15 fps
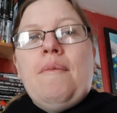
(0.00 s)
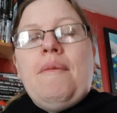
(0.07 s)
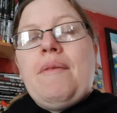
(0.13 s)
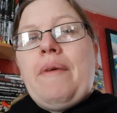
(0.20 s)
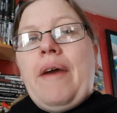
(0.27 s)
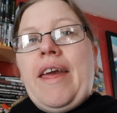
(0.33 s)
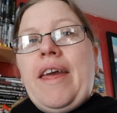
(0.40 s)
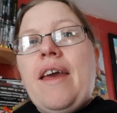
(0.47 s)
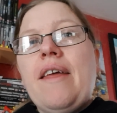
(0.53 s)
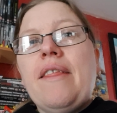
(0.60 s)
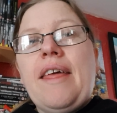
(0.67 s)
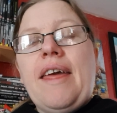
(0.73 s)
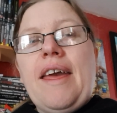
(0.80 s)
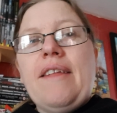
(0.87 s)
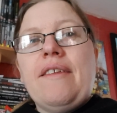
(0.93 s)
But anyway,
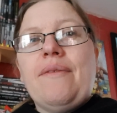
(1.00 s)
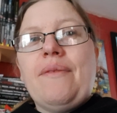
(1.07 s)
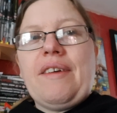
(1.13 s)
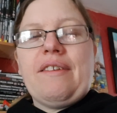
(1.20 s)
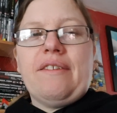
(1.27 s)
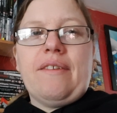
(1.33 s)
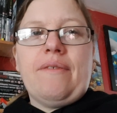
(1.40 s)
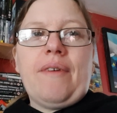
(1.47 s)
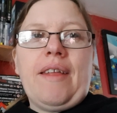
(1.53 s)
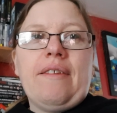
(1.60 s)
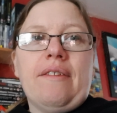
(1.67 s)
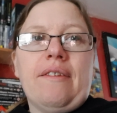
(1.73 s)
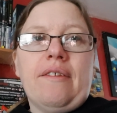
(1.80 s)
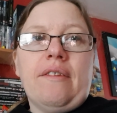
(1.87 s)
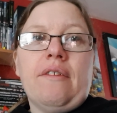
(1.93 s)
they're here to fix the
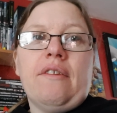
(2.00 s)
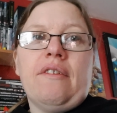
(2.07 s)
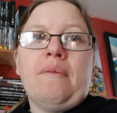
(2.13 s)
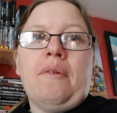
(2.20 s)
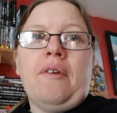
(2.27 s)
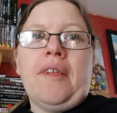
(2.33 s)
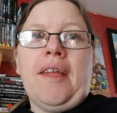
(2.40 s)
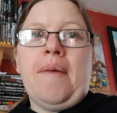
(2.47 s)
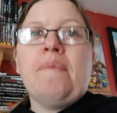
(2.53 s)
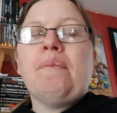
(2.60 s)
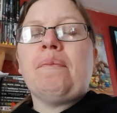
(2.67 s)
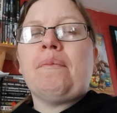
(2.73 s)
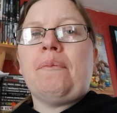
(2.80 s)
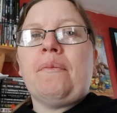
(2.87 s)
fence this morning.